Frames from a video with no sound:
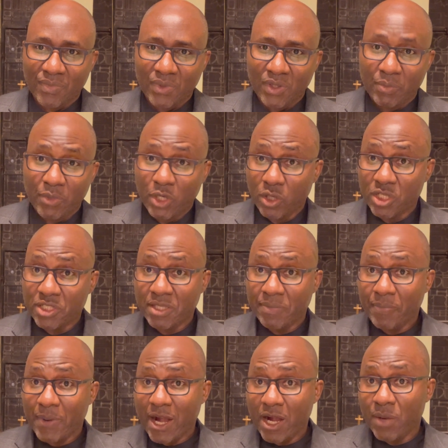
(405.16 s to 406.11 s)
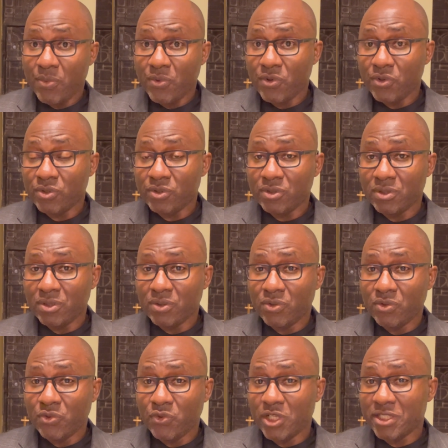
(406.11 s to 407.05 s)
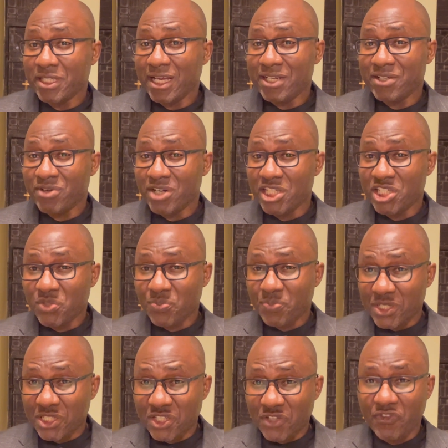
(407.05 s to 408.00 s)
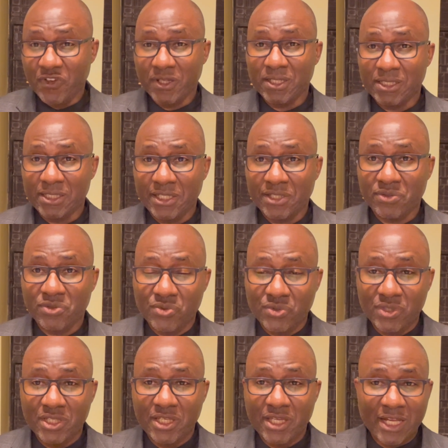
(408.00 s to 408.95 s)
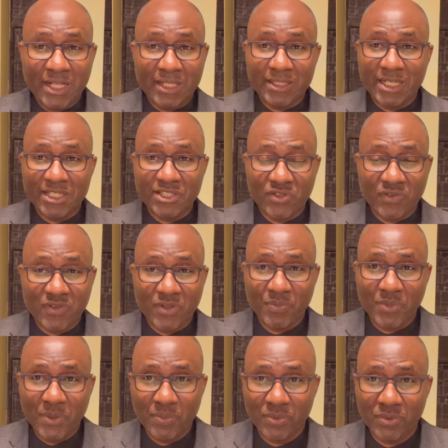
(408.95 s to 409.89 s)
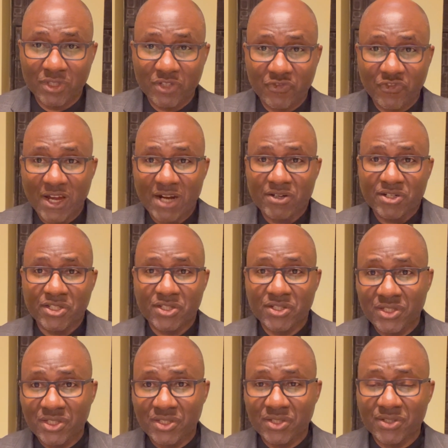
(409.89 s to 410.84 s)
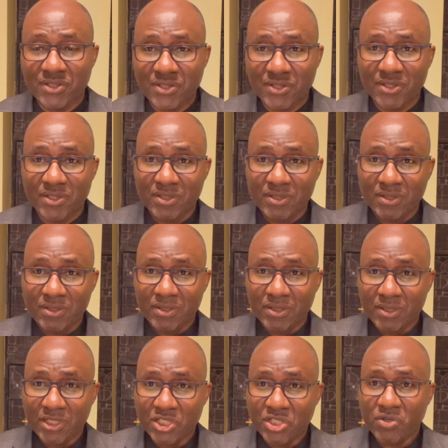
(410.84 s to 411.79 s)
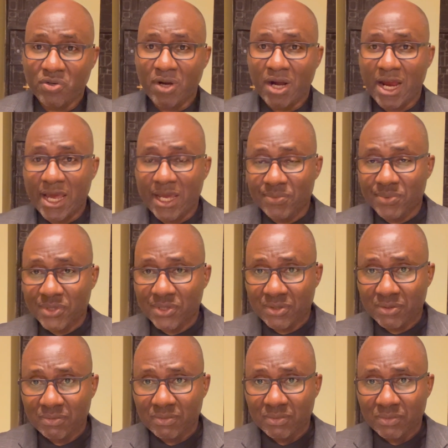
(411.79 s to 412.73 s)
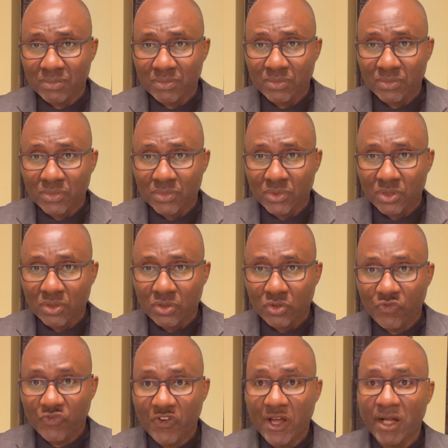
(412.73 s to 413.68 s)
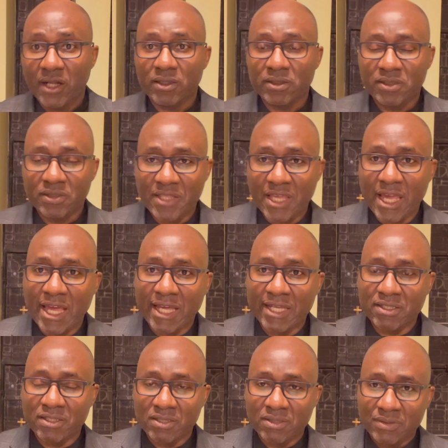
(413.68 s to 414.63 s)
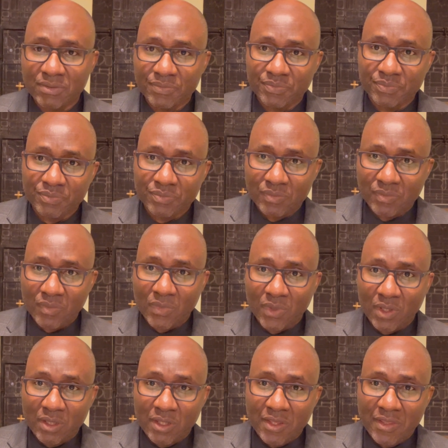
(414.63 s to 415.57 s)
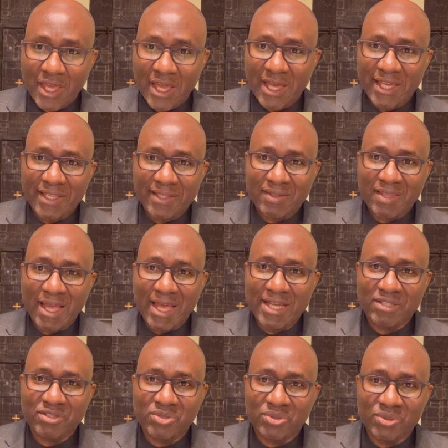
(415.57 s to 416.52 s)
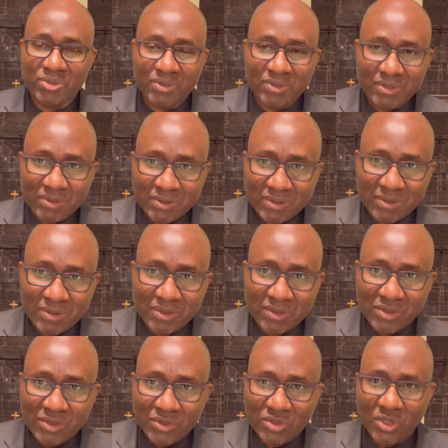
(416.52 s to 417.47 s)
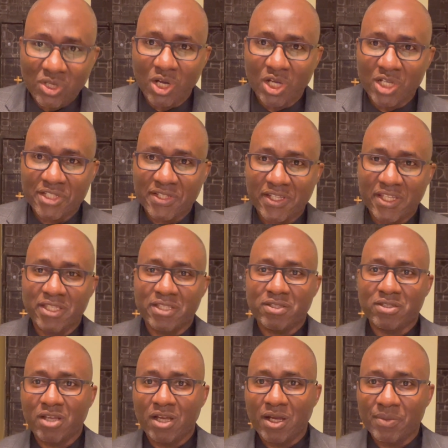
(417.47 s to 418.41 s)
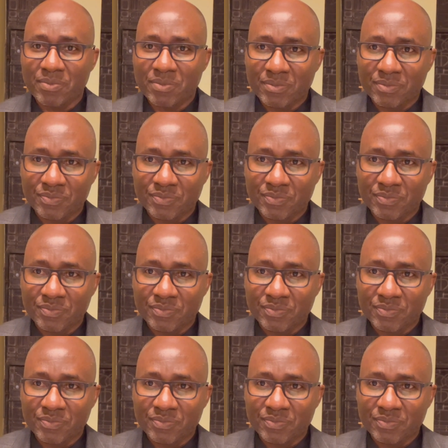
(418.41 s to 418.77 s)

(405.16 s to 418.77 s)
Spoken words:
Because the parable was addressed specifically to the elders of the people, the Pharisees, the scribes, who felt that they are entitled to God's kingdom.